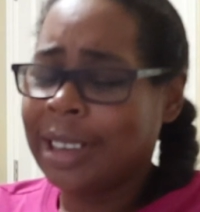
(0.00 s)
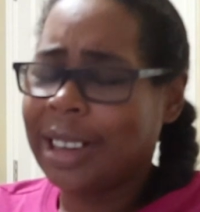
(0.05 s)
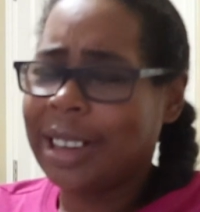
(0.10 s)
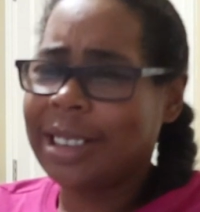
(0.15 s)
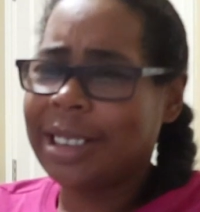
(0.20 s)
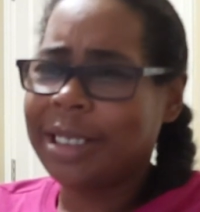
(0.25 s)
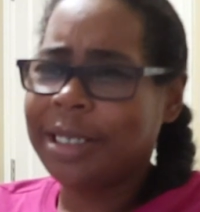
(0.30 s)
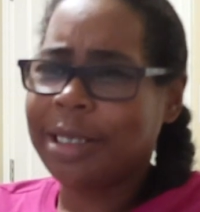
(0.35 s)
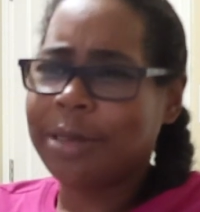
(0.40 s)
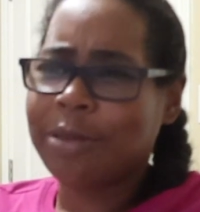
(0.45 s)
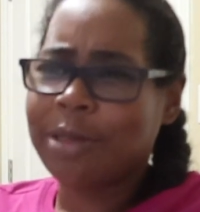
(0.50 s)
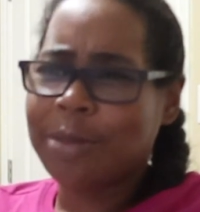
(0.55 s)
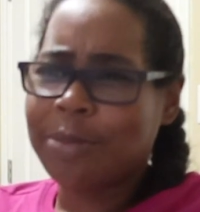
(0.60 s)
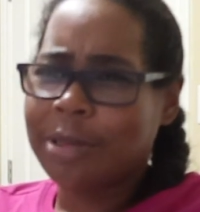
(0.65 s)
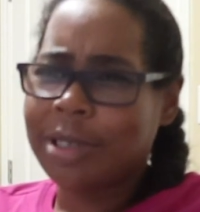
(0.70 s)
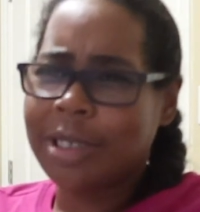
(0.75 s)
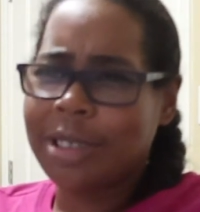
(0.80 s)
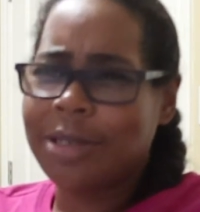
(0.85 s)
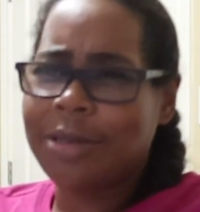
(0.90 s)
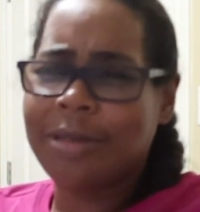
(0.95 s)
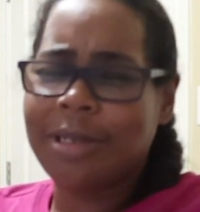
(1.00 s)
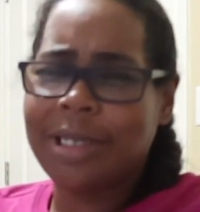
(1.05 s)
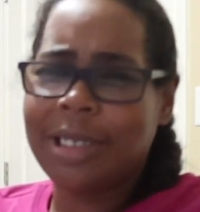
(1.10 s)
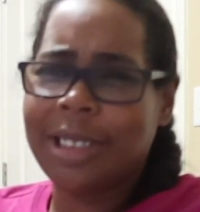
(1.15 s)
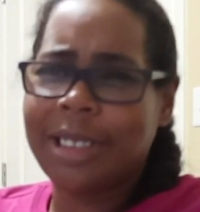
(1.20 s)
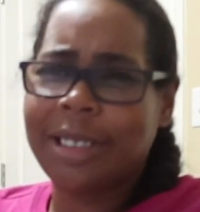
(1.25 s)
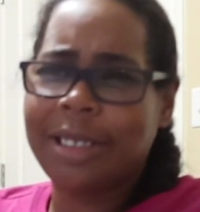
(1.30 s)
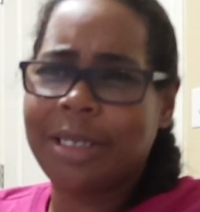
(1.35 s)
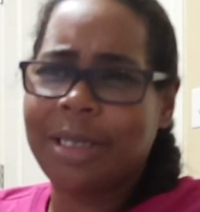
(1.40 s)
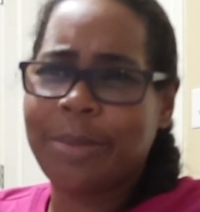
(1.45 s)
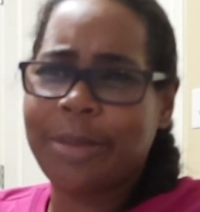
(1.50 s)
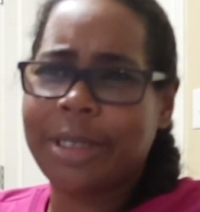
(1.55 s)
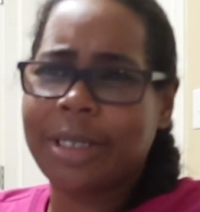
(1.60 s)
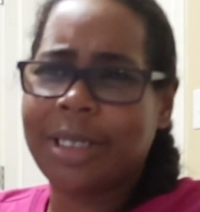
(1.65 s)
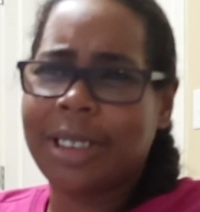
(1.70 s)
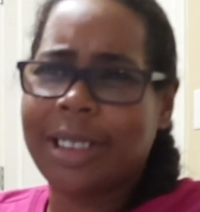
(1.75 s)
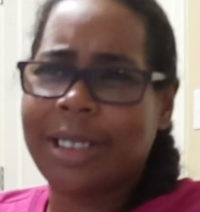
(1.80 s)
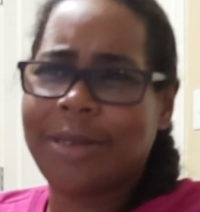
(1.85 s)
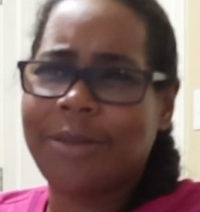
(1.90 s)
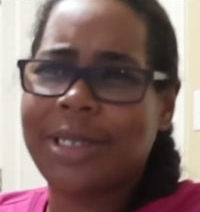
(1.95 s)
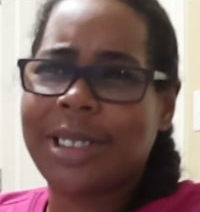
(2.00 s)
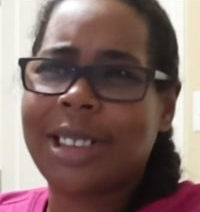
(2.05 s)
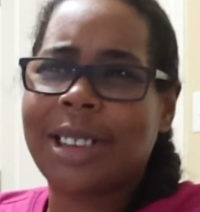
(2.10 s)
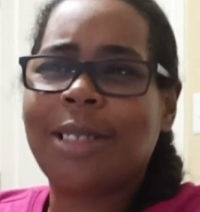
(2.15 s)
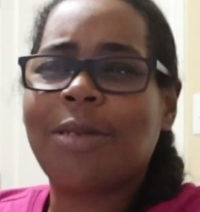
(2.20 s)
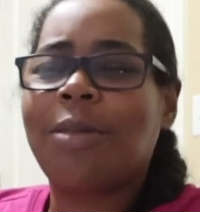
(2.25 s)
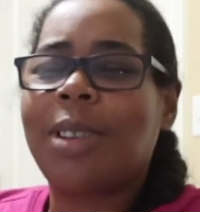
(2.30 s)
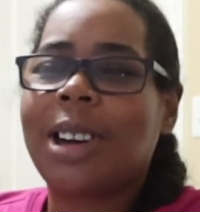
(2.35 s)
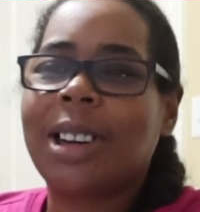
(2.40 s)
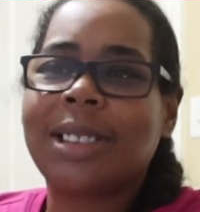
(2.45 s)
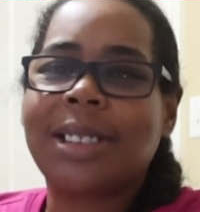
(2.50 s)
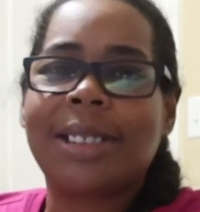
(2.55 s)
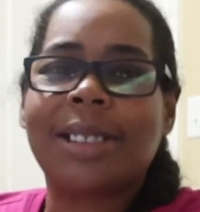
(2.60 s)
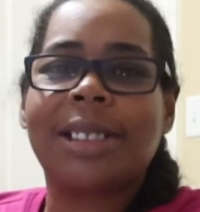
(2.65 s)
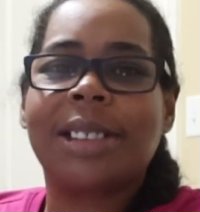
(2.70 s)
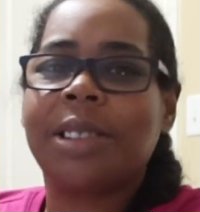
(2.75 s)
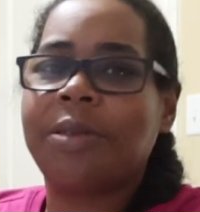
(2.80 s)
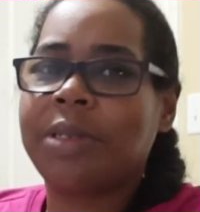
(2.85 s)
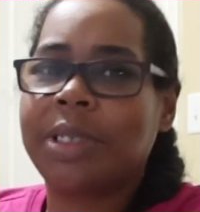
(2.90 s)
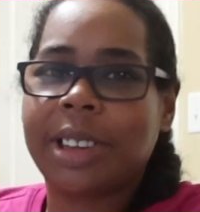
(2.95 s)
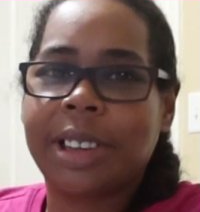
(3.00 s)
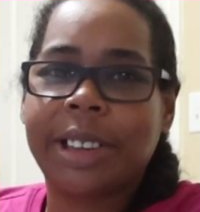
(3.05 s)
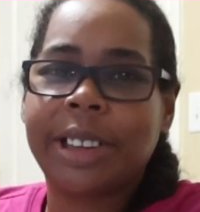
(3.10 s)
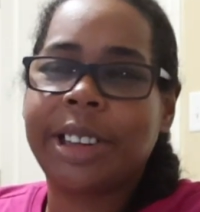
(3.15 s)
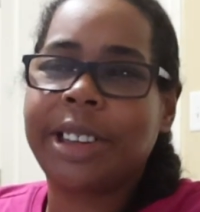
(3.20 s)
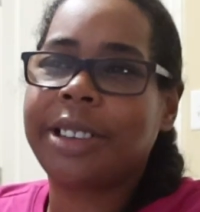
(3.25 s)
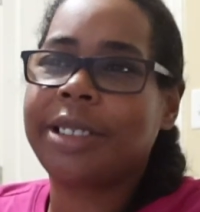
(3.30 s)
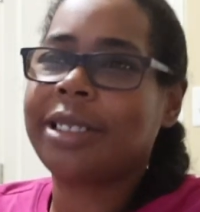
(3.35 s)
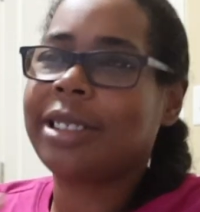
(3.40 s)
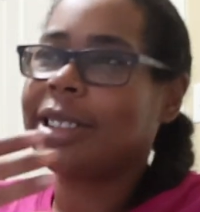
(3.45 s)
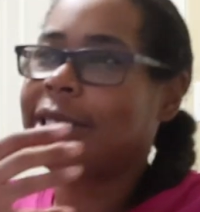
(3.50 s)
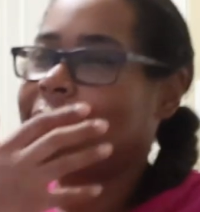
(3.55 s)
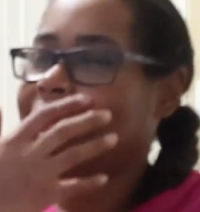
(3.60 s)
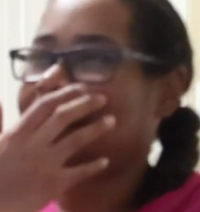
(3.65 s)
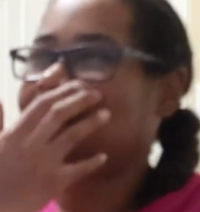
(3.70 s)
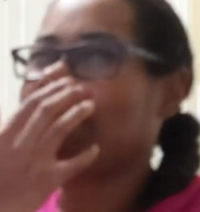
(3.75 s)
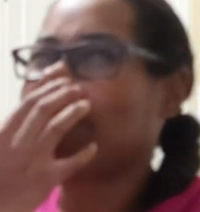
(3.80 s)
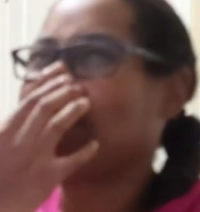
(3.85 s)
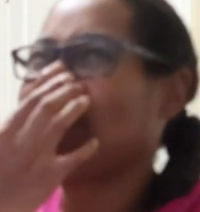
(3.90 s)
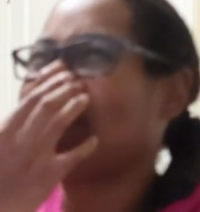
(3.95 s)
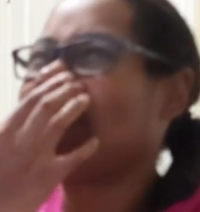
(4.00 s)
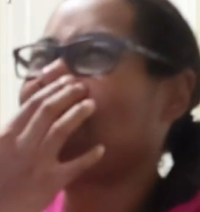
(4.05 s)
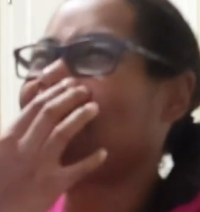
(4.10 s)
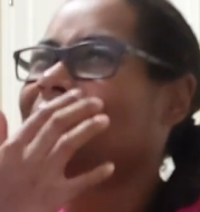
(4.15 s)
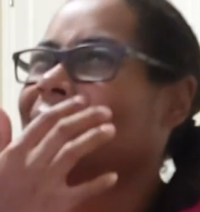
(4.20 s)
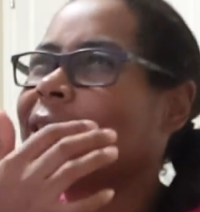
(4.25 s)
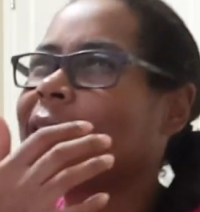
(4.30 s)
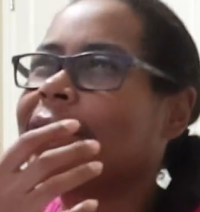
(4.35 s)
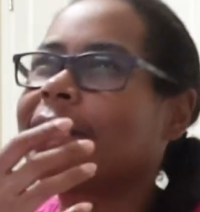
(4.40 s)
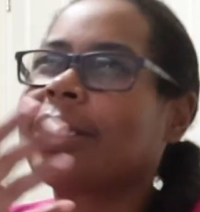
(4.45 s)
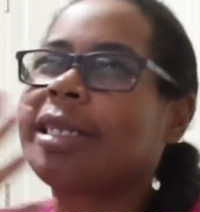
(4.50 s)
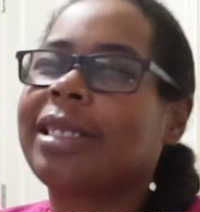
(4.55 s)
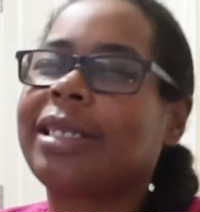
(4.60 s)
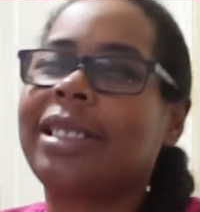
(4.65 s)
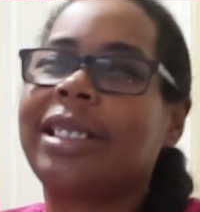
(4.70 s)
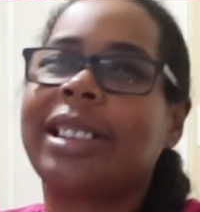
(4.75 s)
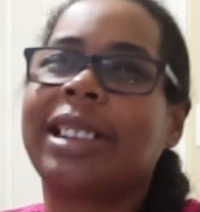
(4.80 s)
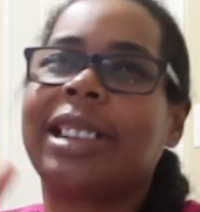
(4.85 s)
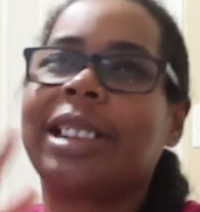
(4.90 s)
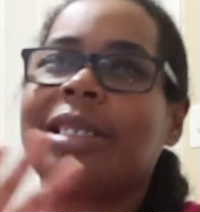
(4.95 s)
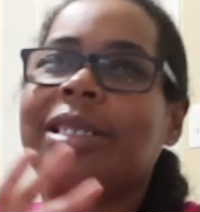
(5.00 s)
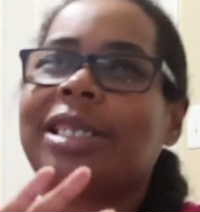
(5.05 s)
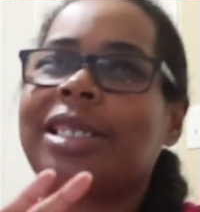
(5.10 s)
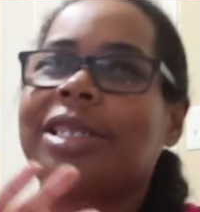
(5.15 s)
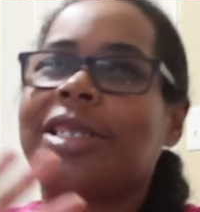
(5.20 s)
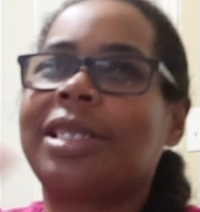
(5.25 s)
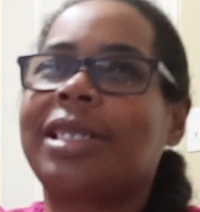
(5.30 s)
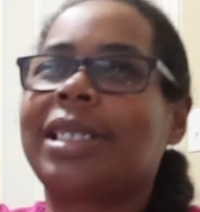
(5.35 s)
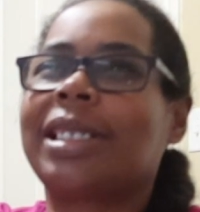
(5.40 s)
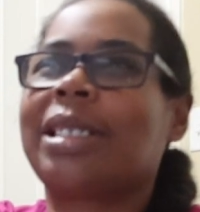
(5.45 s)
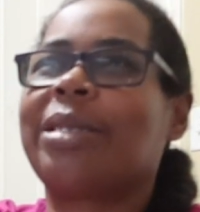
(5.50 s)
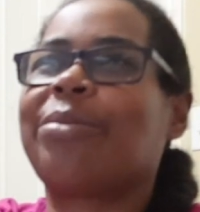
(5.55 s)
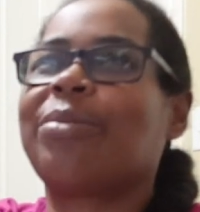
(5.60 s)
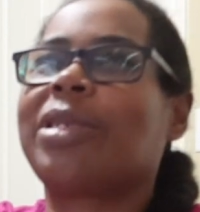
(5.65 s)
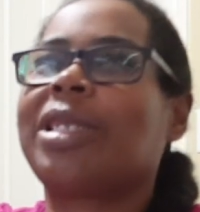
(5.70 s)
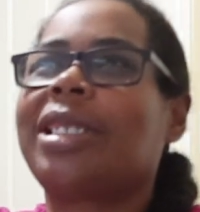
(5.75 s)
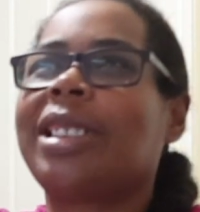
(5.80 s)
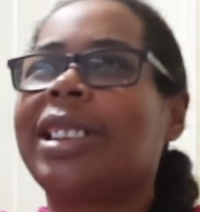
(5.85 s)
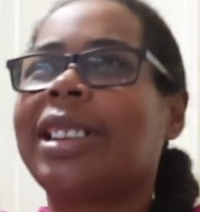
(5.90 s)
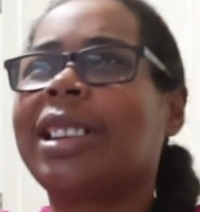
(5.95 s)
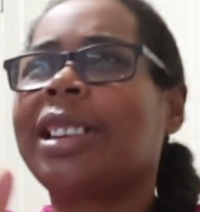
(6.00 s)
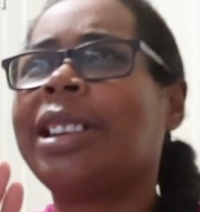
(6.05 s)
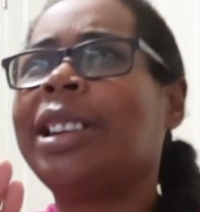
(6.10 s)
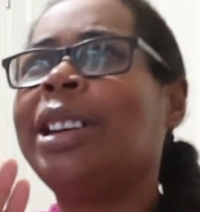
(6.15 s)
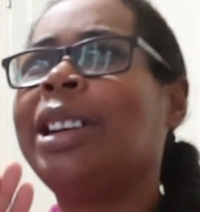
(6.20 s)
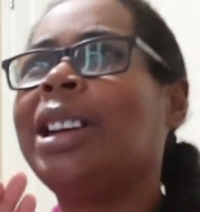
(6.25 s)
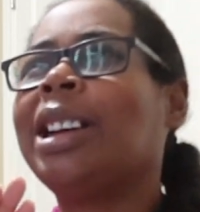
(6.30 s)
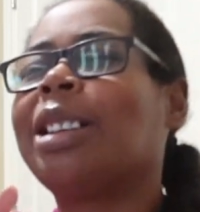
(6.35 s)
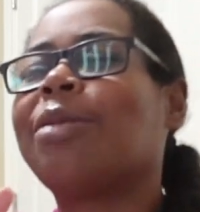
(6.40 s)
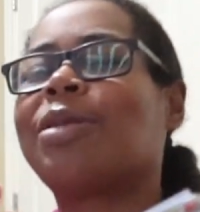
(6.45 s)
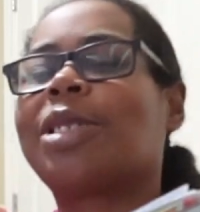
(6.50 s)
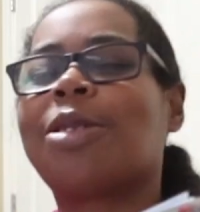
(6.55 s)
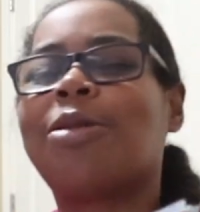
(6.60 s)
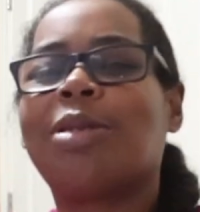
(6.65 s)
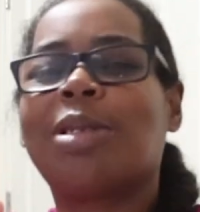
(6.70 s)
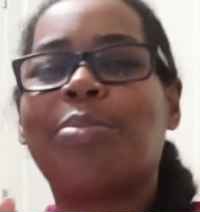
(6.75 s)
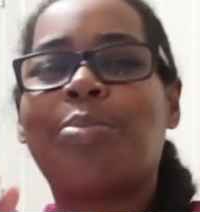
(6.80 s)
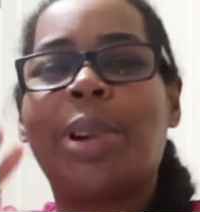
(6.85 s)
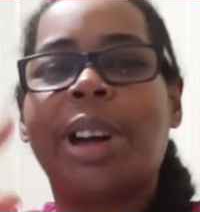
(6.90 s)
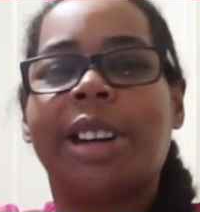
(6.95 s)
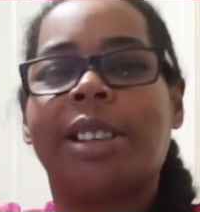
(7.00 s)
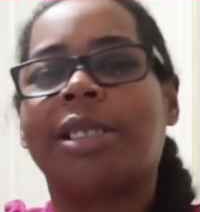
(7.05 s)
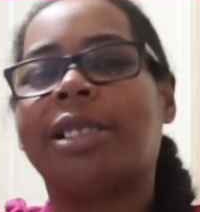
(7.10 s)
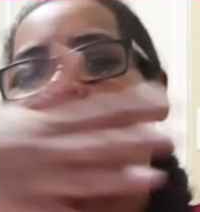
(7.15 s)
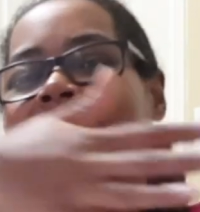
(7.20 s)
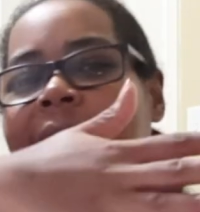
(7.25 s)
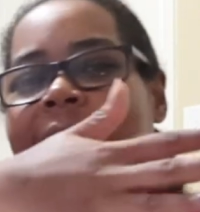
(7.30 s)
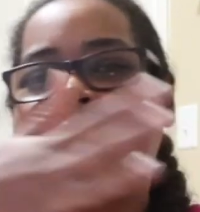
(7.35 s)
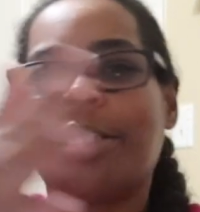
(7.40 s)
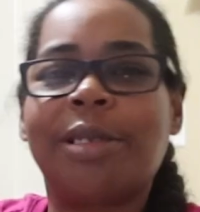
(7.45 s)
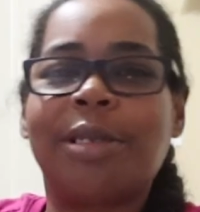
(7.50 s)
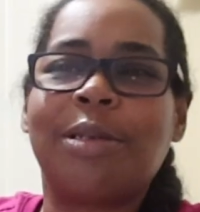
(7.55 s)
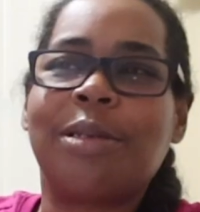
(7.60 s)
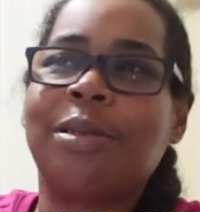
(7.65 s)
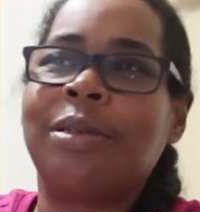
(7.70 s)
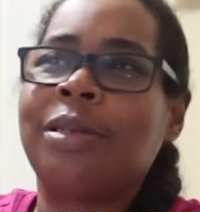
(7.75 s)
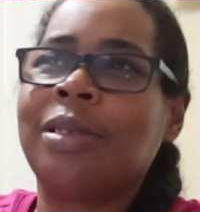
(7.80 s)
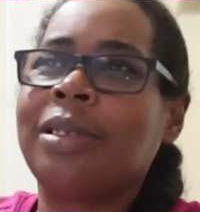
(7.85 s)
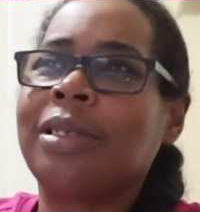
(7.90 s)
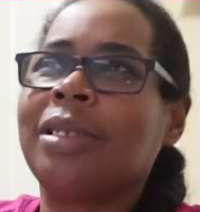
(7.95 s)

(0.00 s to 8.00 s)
And then there was one storyline in the book that I was like, why is this even in here? It didn't make any sense. Like, it just seemed like it was going parallel.